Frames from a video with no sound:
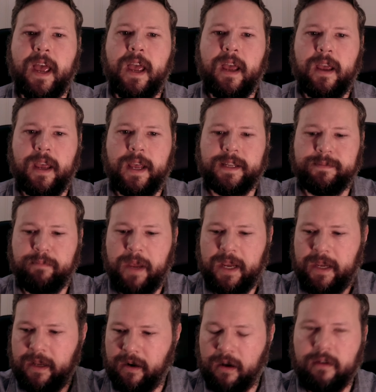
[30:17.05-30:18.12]
It's
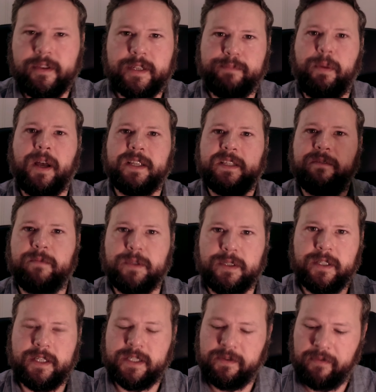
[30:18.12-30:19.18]
making all these
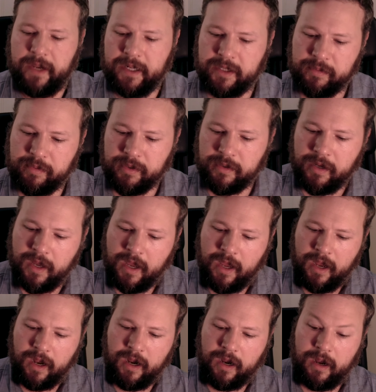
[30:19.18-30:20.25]
possibilities available.
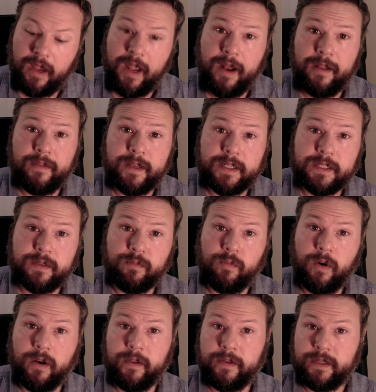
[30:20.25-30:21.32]
And
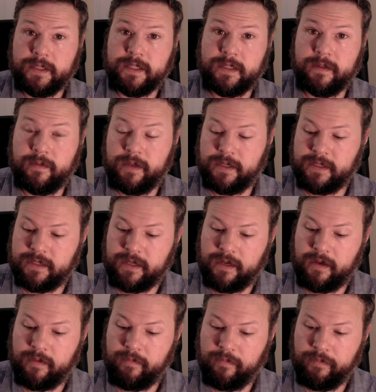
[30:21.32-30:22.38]
one of this is,
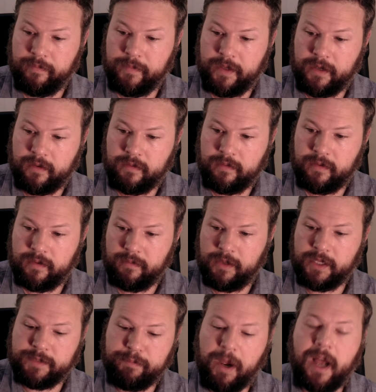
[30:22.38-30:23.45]

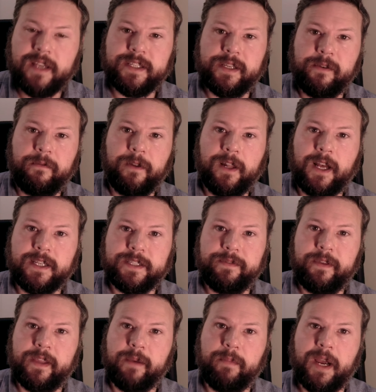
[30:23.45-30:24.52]
this positive
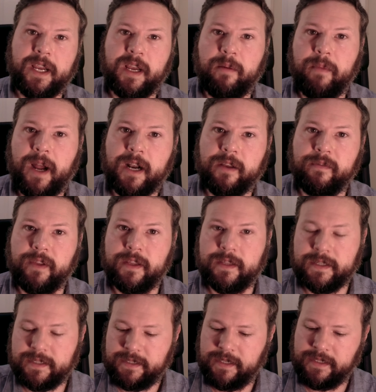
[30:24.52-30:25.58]
philosophy that might come out of it.
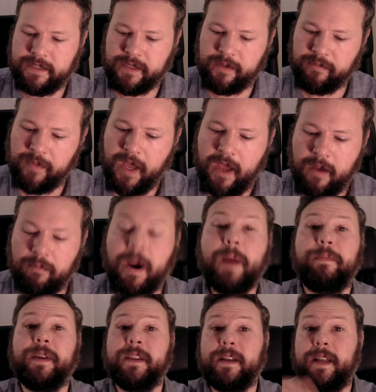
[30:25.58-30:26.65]
This system
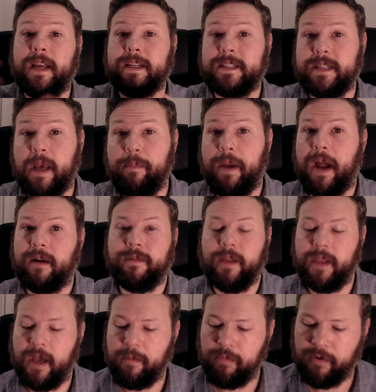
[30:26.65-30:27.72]
might be the next step after
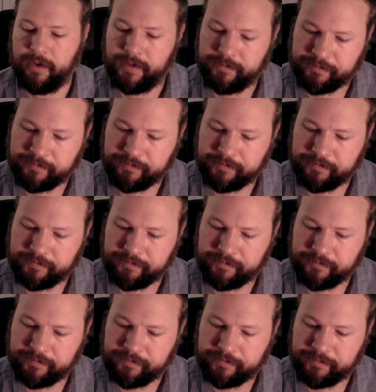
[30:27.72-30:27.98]
that point,